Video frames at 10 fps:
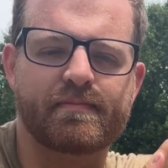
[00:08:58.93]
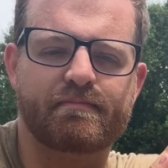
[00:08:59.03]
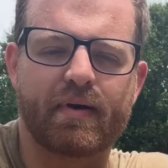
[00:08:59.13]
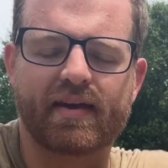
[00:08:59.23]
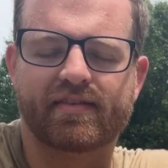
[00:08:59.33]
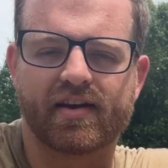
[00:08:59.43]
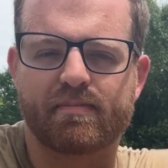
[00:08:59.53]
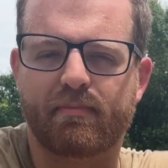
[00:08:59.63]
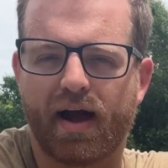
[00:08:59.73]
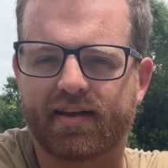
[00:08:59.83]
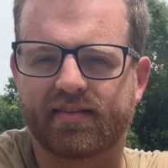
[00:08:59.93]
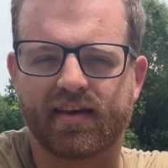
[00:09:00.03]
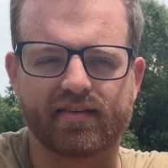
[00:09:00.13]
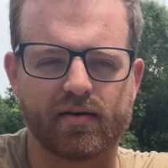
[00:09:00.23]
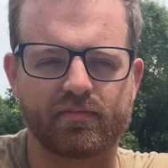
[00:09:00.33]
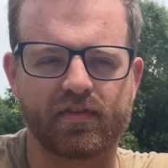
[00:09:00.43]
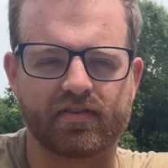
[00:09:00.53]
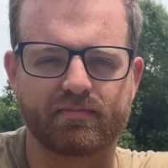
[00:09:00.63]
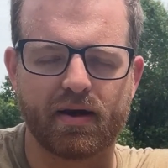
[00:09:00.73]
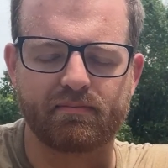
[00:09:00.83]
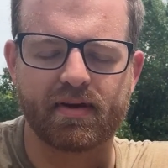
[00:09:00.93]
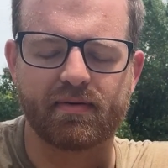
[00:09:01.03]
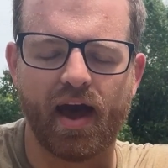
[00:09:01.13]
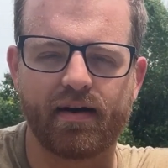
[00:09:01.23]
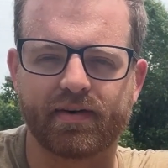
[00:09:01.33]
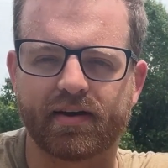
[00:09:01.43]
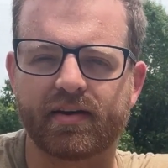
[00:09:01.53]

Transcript: basic bites that some fish might be having.